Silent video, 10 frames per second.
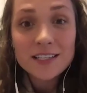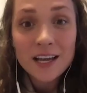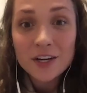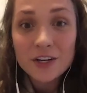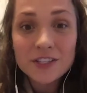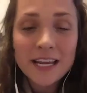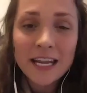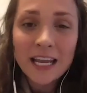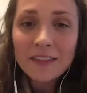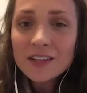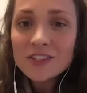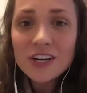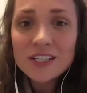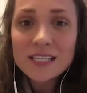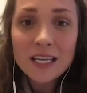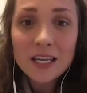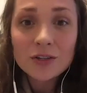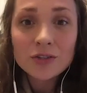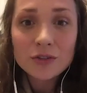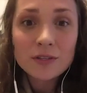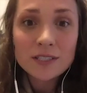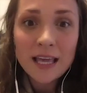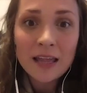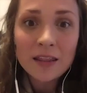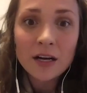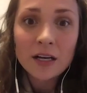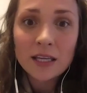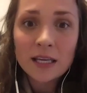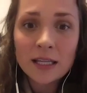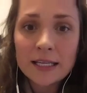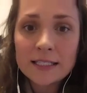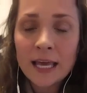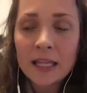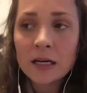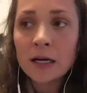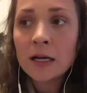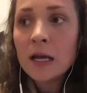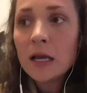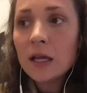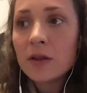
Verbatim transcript: into understanding, and then start seeking truth together and healing together